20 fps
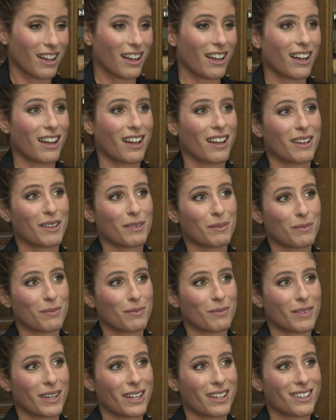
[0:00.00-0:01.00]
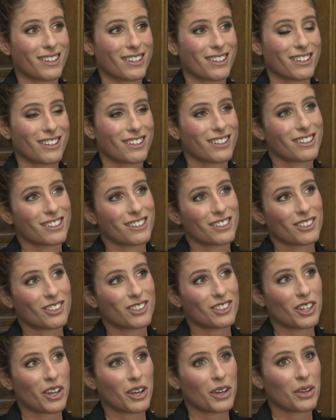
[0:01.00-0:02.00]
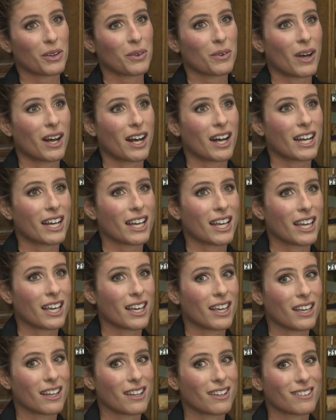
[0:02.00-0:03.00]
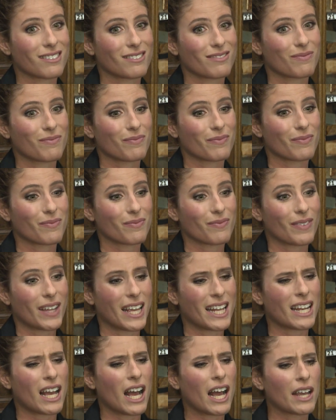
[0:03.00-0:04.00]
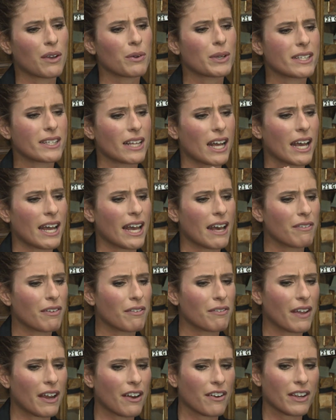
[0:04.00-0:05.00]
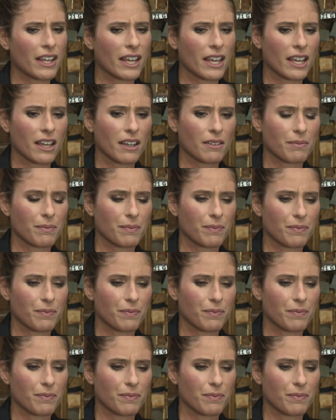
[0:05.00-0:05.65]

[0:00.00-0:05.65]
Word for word: Um, so I, and I always, I have a very